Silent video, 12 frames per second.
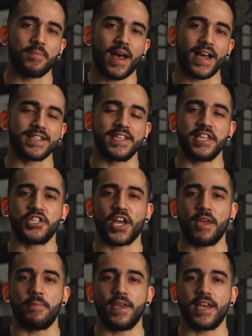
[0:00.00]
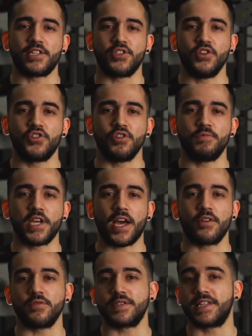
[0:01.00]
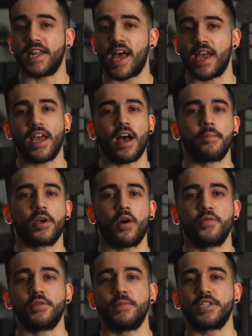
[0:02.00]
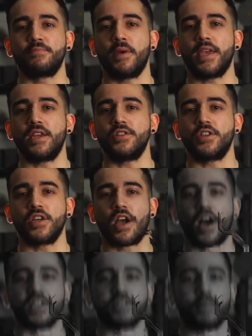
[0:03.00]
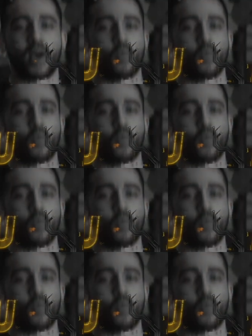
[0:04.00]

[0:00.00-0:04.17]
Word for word: back to the JPS YouTube channel. Today I'm going to be speaking to you guys about